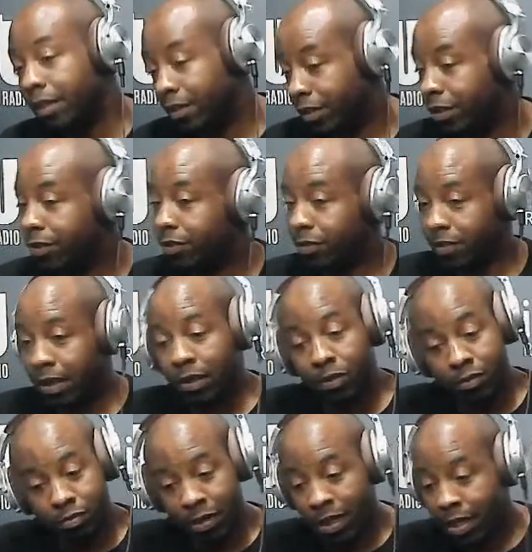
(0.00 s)
So
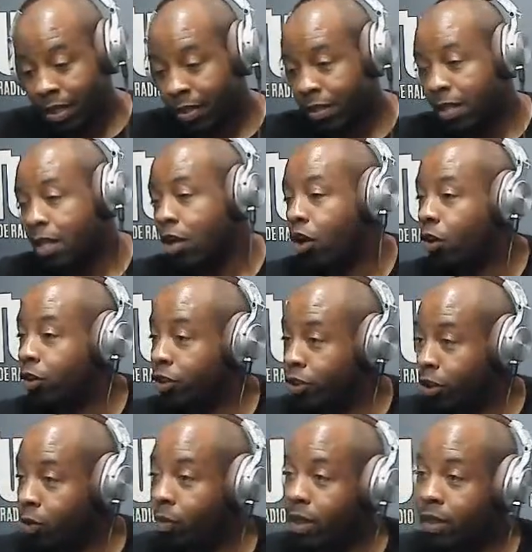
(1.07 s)
yeah. Oh, you
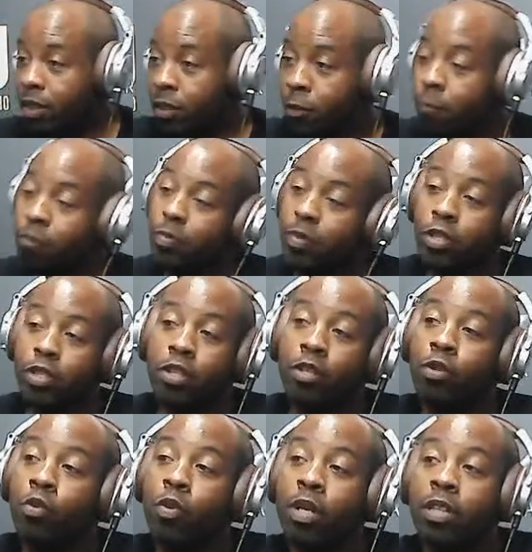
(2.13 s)
know what though? You know
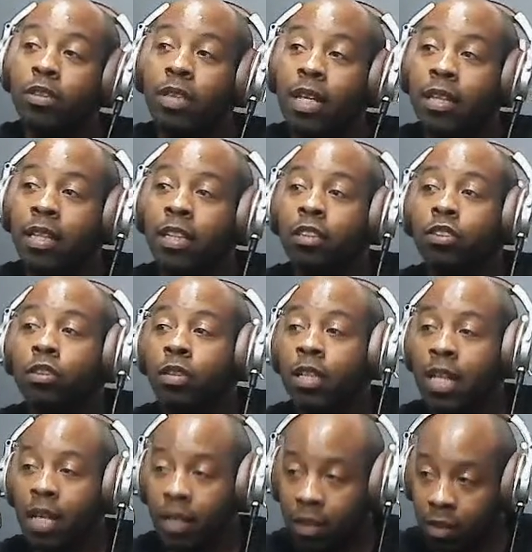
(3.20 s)
who else I think should
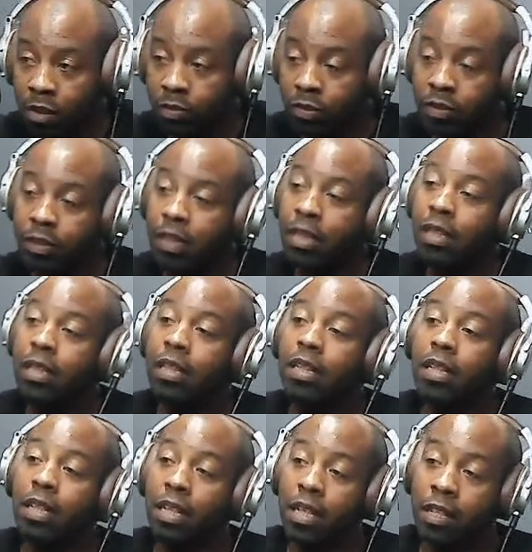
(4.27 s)
get out of office?
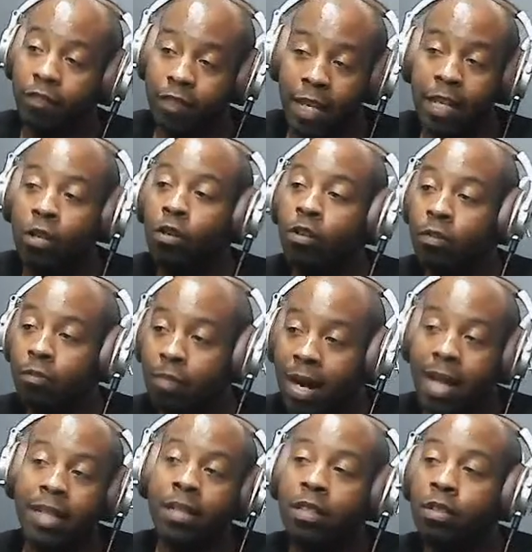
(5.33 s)
If
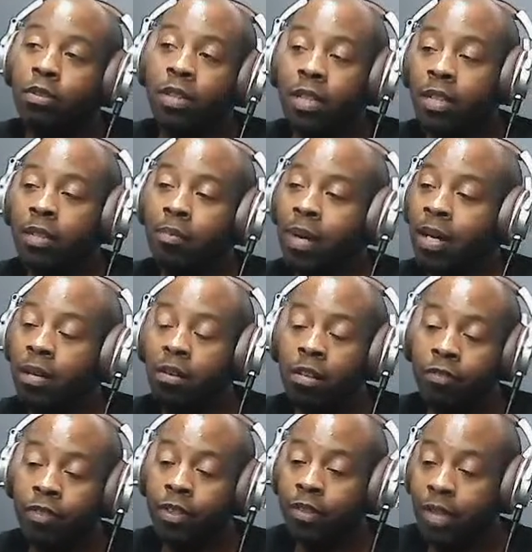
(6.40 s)
Biden don't get them out of
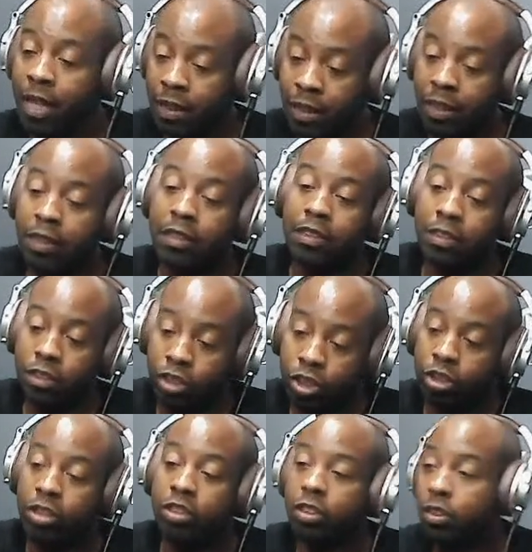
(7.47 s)
office, I think she
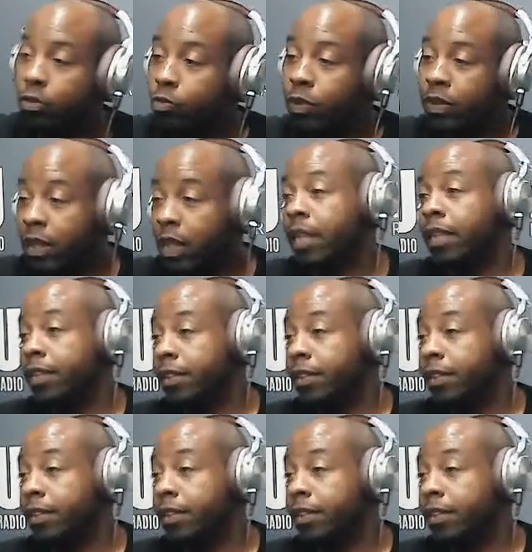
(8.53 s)
should just resign.